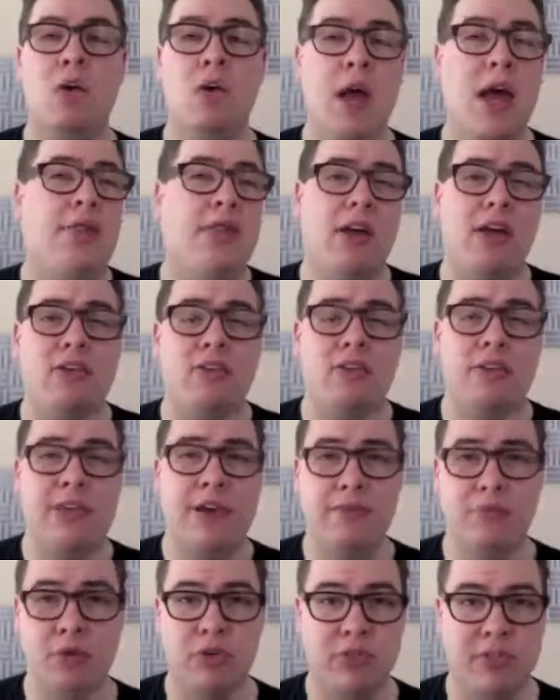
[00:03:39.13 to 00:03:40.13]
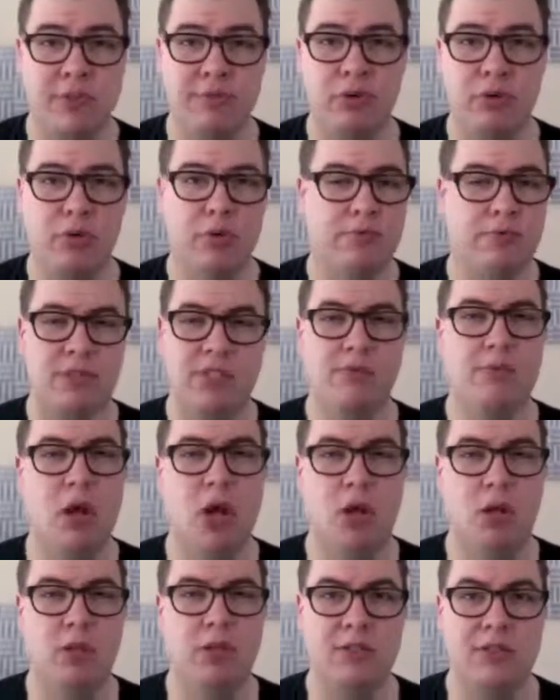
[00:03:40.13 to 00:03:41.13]
And they also just have more simple,
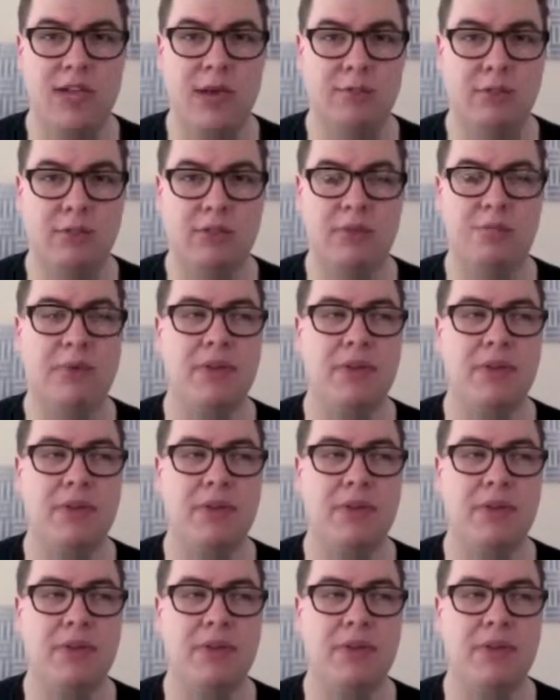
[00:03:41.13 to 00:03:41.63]
small samples.